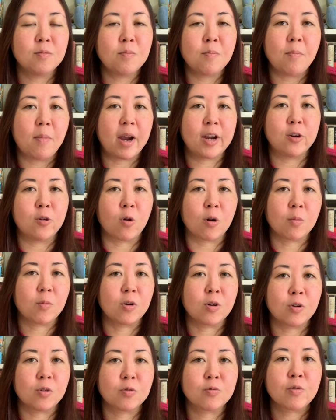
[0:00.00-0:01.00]
my
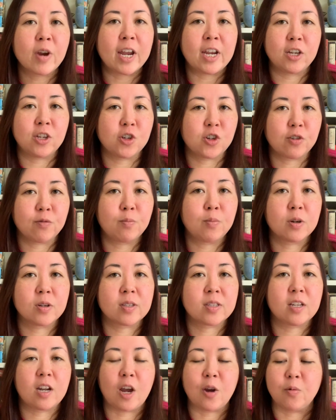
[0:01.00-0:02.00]
normal range of
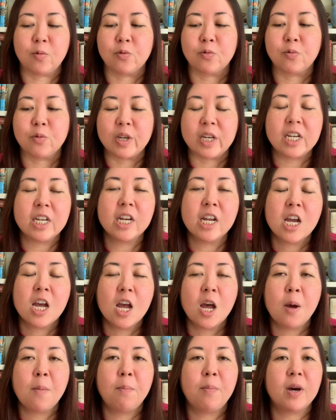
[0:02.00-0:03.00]
books that I would read,
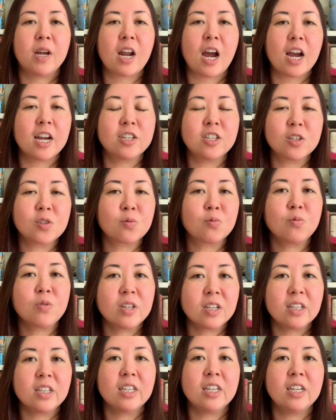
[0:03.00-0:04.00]
but I just
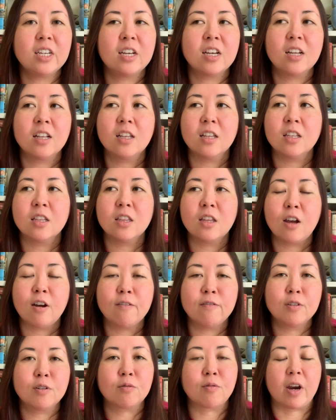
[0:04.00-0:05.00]
really
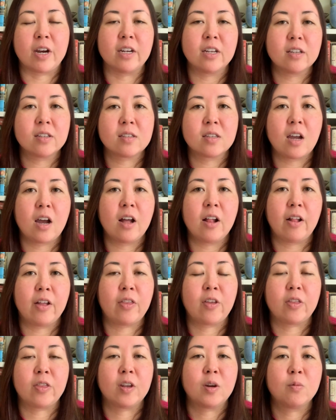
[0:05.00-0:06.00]
love the writing style. I
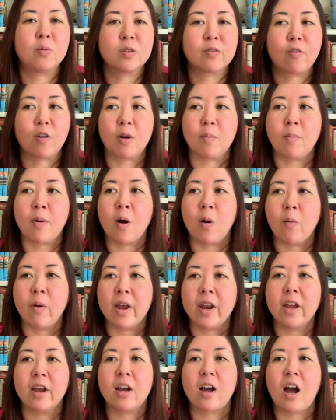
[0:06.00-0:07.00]
thought that it was very
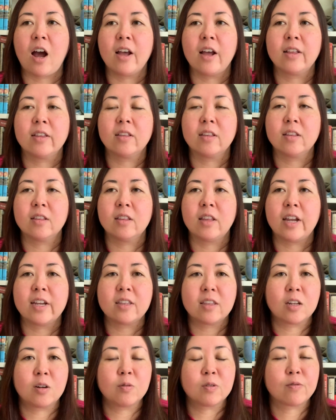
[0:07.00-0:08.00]
poetic. I
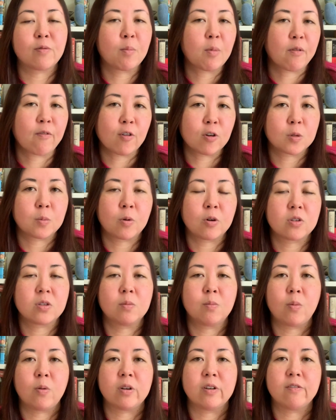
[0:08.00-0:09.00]
liked that it was from a first
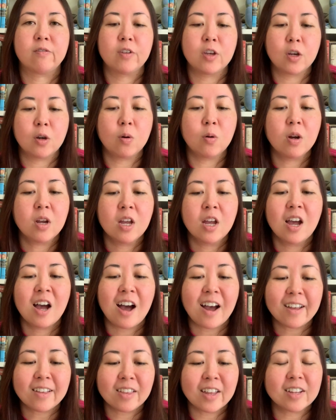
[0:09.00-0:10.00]
person point of view.
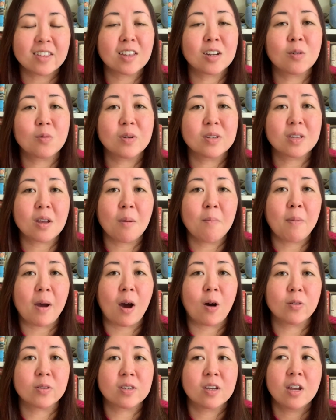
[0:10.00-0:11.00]
I liked that it was
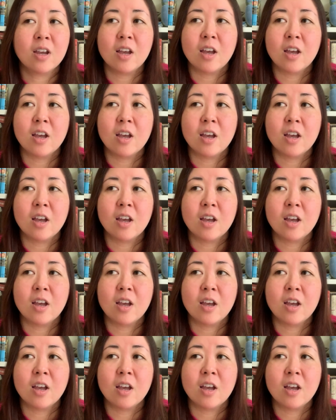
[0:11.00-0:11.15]
about